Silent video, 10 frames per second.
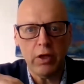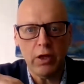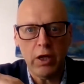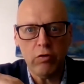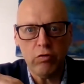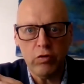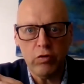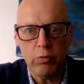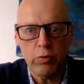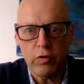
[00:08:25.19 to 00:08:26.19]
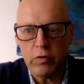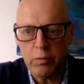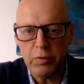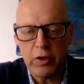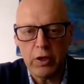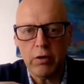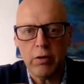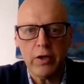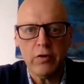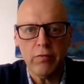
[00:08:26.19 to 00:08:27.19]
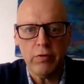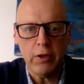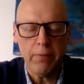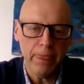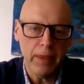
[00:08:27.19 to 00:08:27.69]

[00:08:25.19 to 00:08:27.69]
in-house to deal with the particular activity.